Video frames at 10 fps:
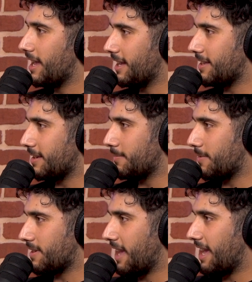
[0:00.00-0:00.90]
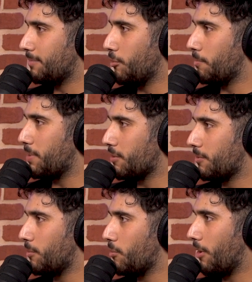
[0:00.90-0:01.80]
It's scalable,
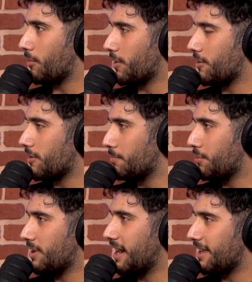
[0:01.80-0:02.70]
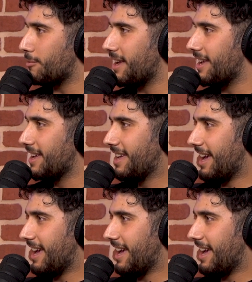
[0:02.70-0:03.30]
buildable model that you can put anywhere.